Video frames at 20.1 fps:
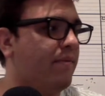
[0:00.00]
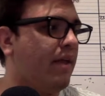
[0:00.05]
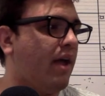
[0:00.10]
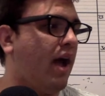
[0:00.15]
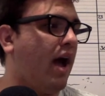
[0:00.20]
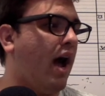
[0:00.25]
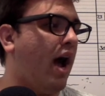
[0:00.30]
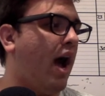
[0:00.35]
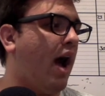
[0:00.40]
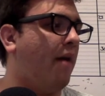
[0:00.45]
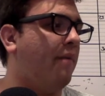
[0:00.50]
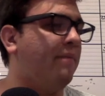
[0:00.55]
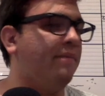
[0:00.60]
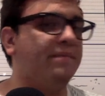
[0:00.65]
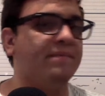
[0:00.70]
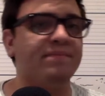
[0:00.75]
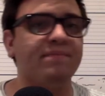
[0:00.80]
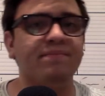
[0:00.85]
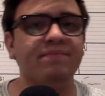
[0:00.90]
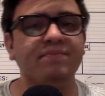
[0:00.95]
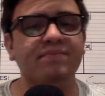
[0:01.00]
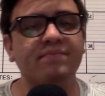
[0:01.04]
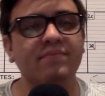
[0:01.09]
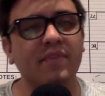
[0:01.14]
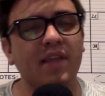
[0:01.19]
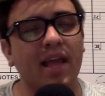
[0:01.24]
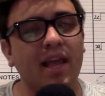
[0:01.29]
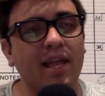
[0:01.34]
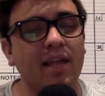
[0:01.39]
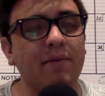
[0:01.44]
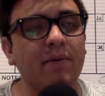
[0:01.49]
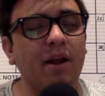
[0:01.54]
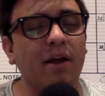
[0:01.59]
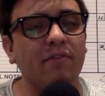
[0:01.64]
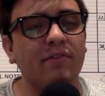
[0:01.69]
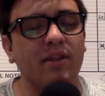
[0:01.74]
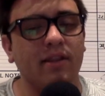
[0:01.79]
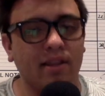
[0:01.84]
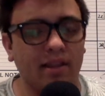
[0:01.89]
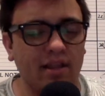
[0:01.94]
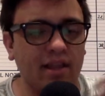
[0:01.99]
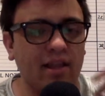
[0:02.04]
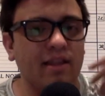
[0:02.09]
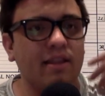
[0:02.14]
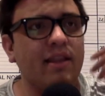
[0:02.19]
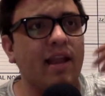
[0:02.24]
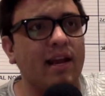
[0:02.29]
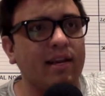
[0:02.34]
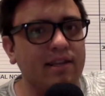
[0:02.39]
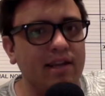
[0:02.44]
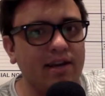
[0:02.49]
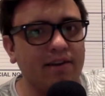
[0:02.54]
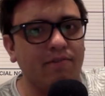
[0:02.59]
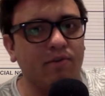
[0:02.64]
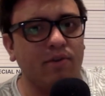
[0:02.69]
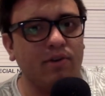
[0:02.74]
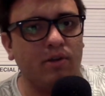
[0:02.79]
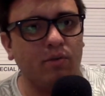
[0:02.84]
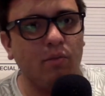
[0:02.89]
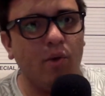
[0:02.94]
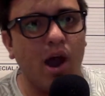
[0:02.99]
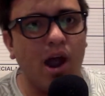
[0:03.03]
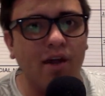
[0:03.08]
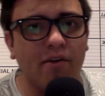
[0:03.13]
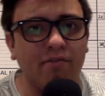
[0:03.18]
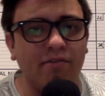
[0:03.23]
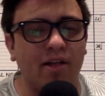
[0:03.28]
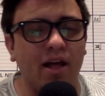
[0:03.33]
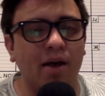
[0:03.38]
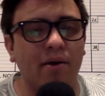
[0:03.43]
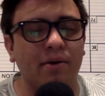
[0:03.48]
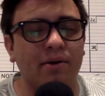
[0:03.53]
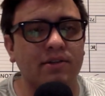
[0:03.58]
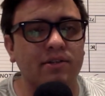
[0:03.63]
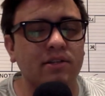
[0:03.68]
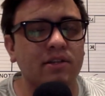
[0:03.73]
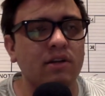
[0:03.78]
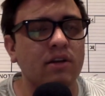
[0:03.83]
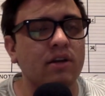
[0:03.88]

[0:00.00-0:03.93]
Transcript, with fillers: Um, and he went off in 1994. He did Wildflowers.